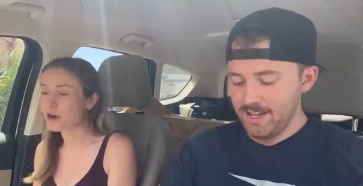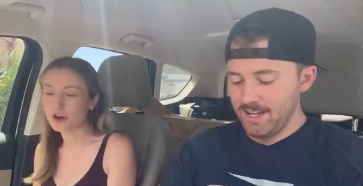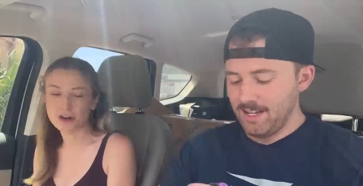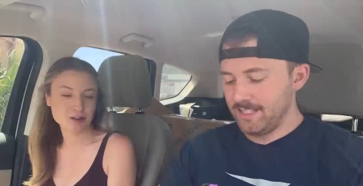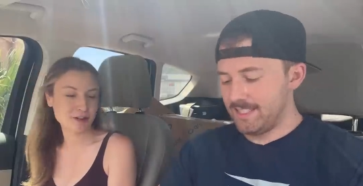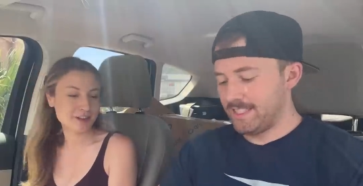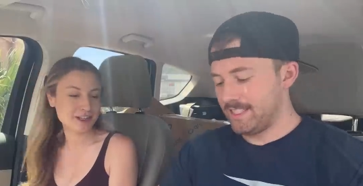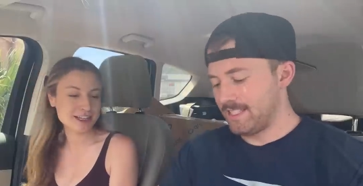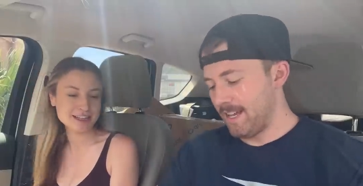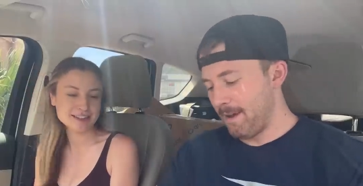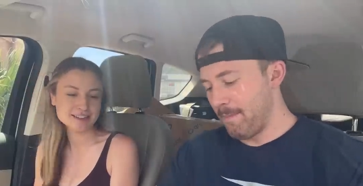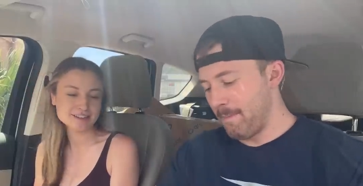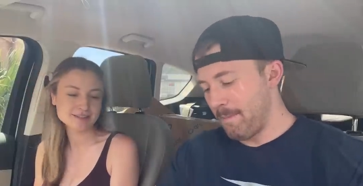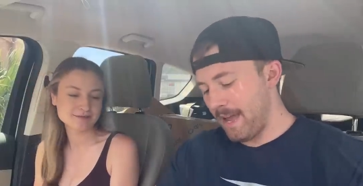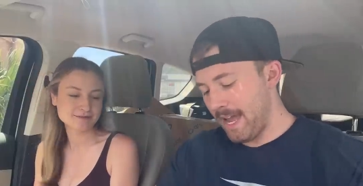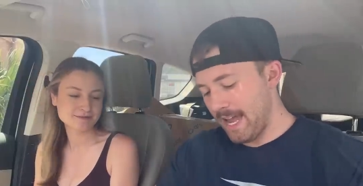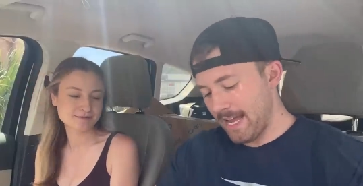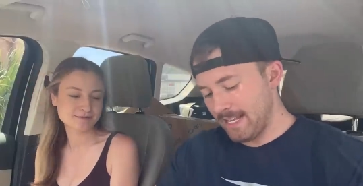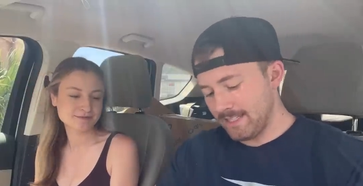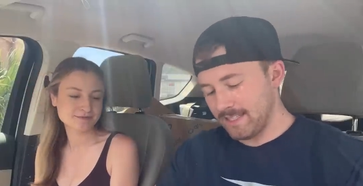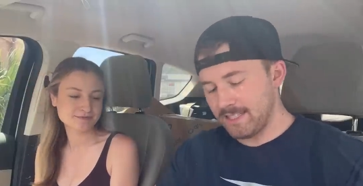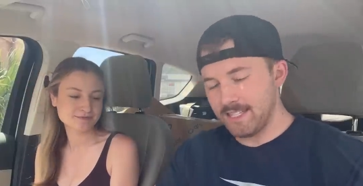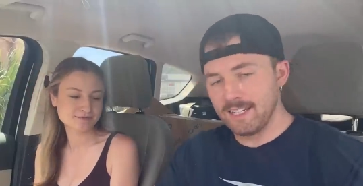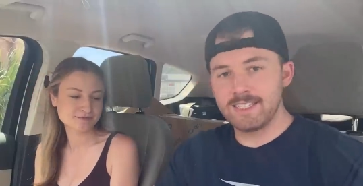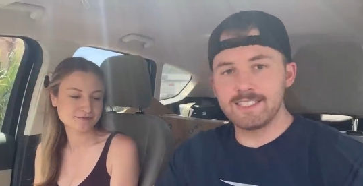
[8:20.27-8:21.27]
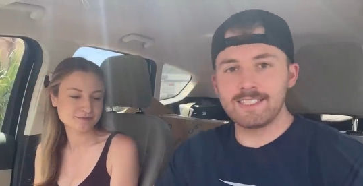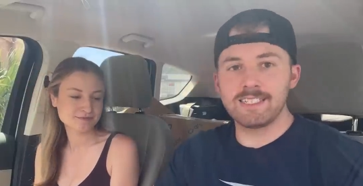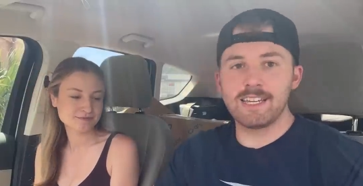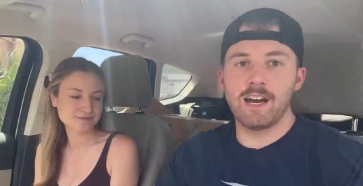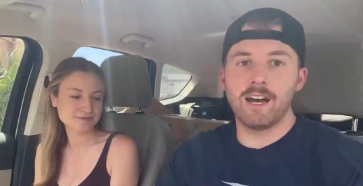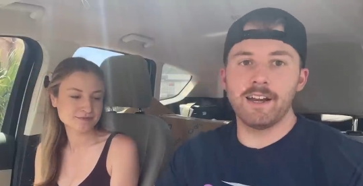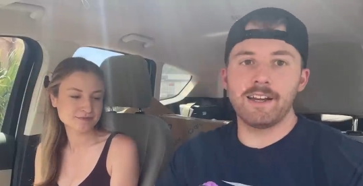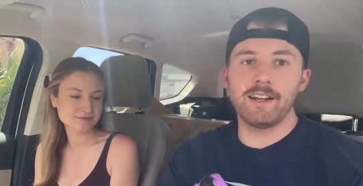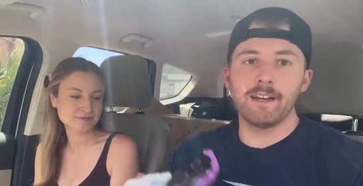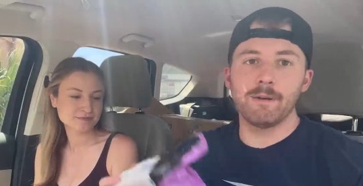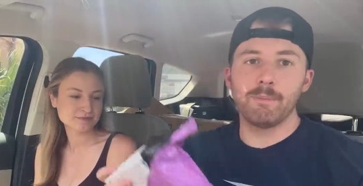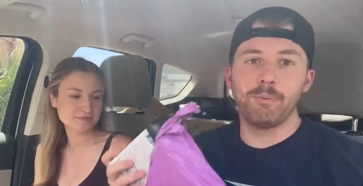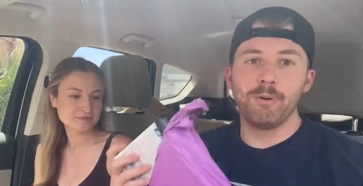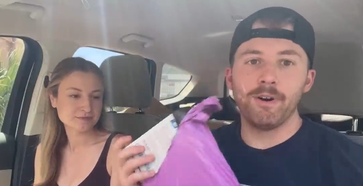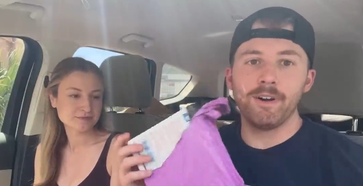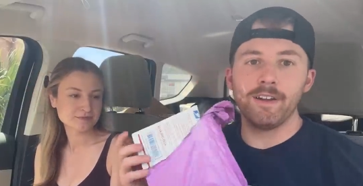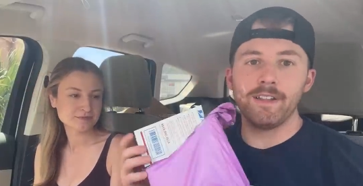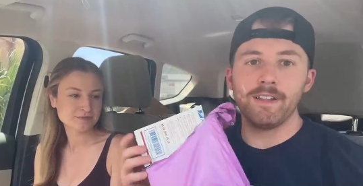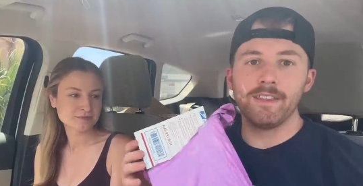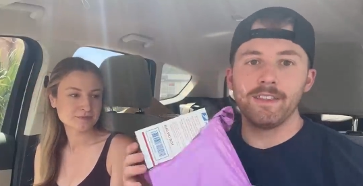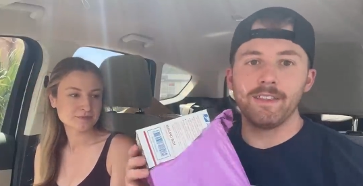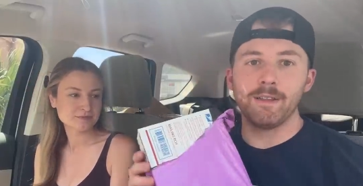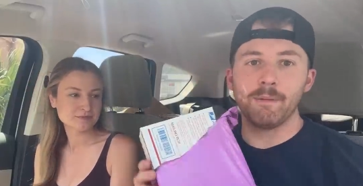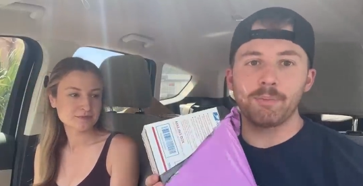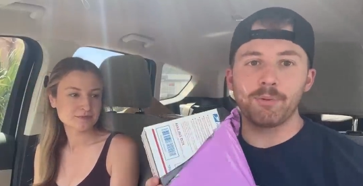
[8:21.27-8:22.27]
Speaker 1: Samantha's out here putting
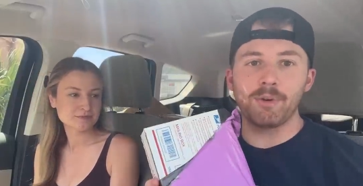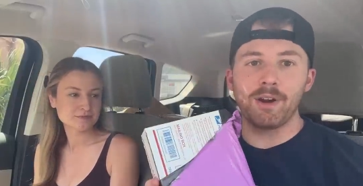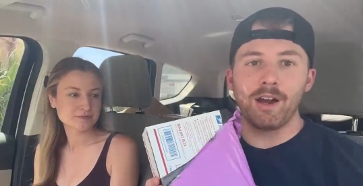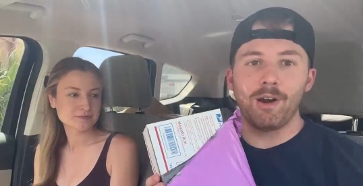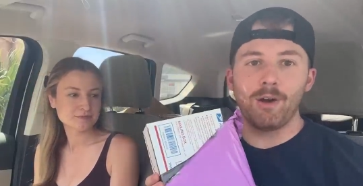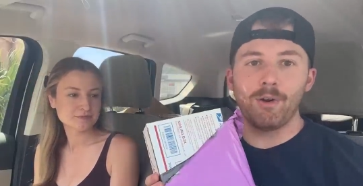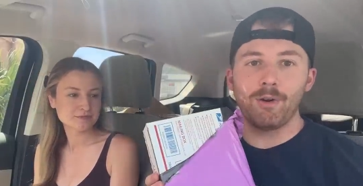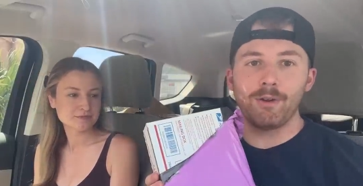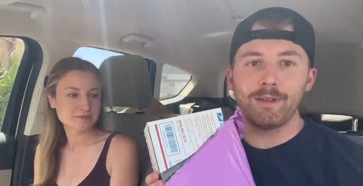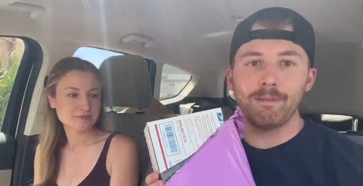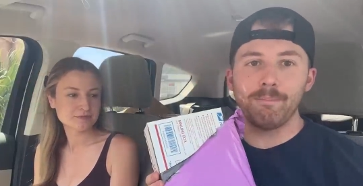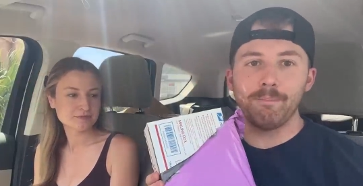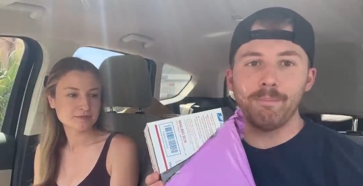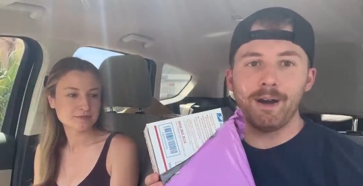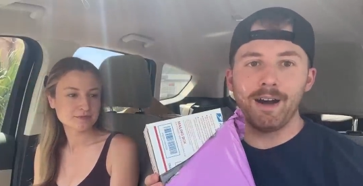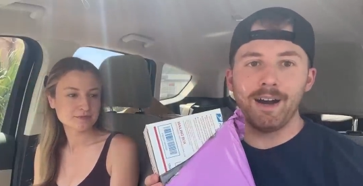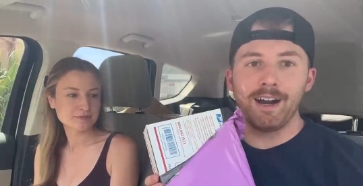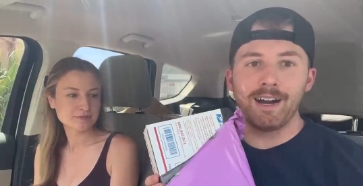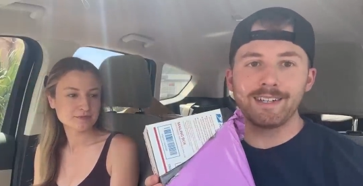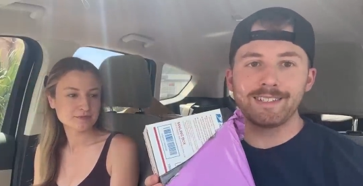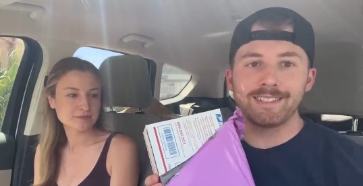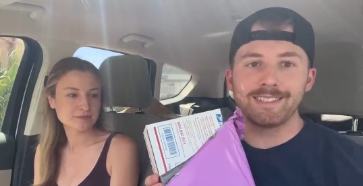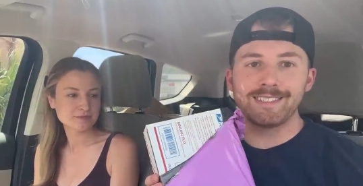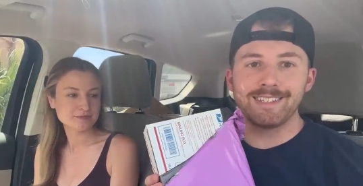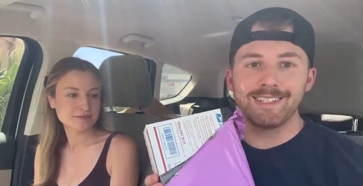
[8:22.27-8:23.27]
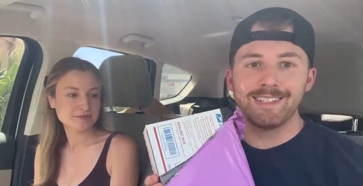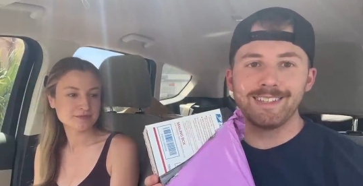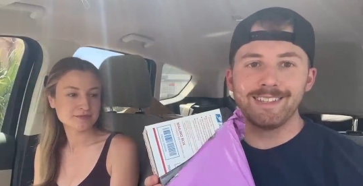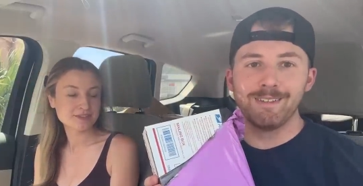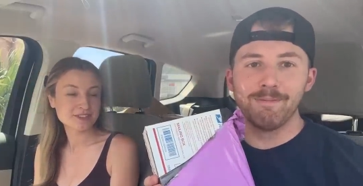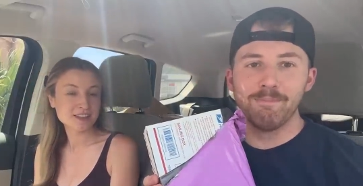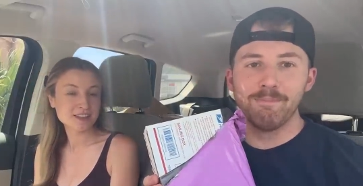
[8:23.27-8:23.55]
the priority box in the